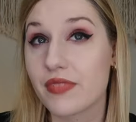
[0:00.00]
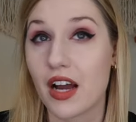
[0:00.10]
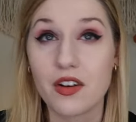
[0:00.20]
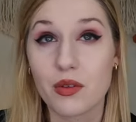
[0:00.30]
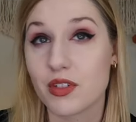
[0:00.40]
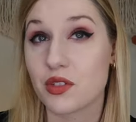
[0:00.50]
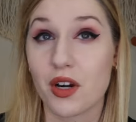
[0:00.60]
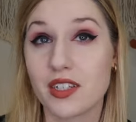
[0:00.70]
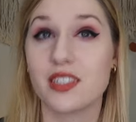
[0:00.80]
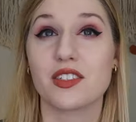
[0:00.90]
I don't know, you want to
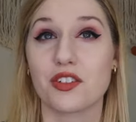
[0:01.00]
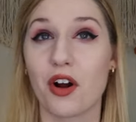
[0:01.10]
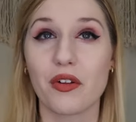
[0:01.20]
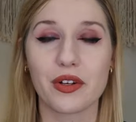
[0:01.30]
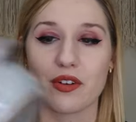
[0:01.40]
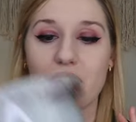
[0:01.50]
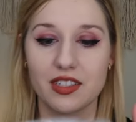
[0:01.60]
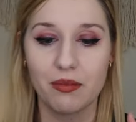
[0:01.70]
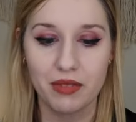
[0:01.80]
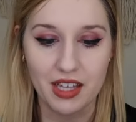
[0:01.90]
store onions or garlic or
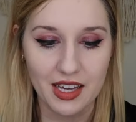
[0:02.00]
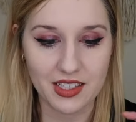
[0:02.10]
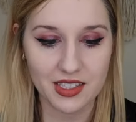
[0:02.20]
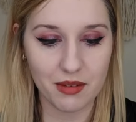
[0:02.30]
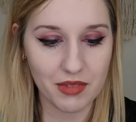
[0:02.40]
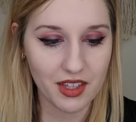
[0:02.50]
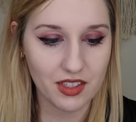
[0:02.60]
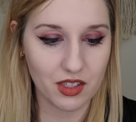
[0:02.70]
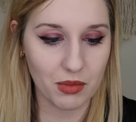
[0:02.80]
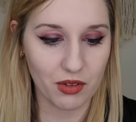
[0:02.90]
like something in something,
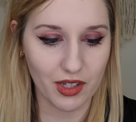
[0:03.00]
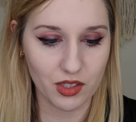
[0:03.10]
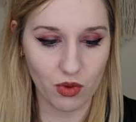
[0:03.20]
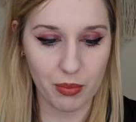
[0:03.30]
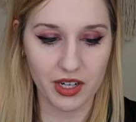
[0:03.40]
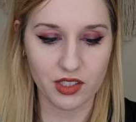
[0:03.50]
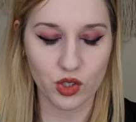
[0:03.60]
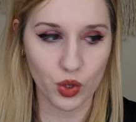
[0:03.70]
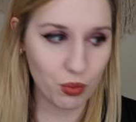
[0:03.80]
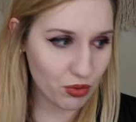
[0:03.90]
this could be great as well, but a
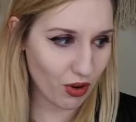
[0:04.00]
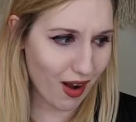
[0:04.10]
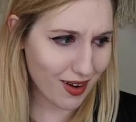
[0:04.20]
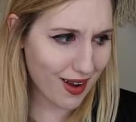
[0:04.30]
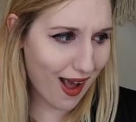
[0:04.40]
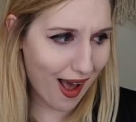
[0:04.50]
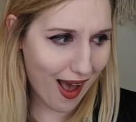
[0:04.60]
soup crock.